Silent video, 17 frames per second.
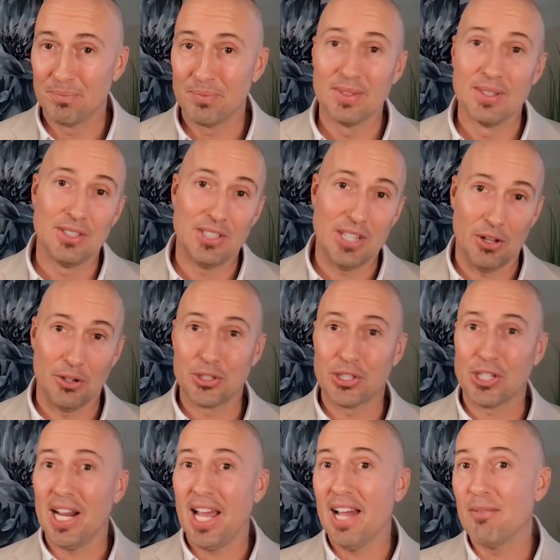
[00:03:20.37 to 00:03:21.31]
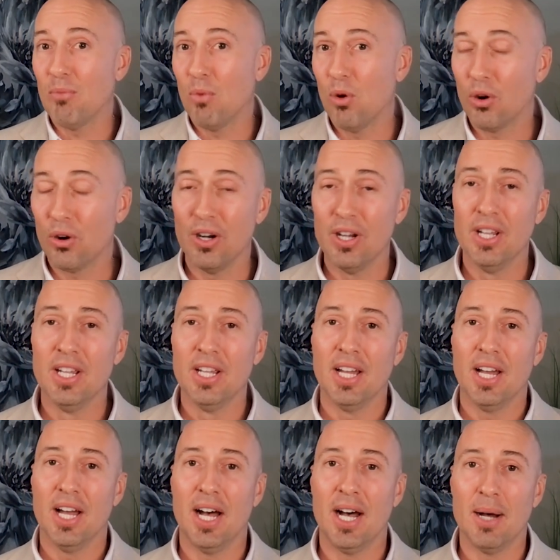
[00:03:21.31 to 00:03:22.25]
Sellers are going to have more
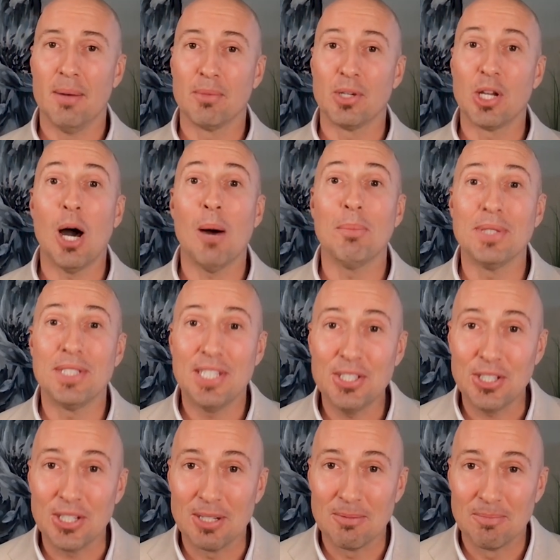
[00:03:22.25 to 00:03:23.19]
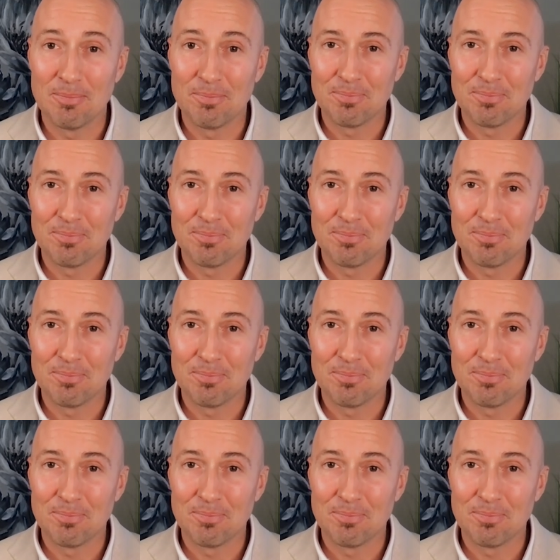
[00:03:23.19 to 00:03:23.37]
competition.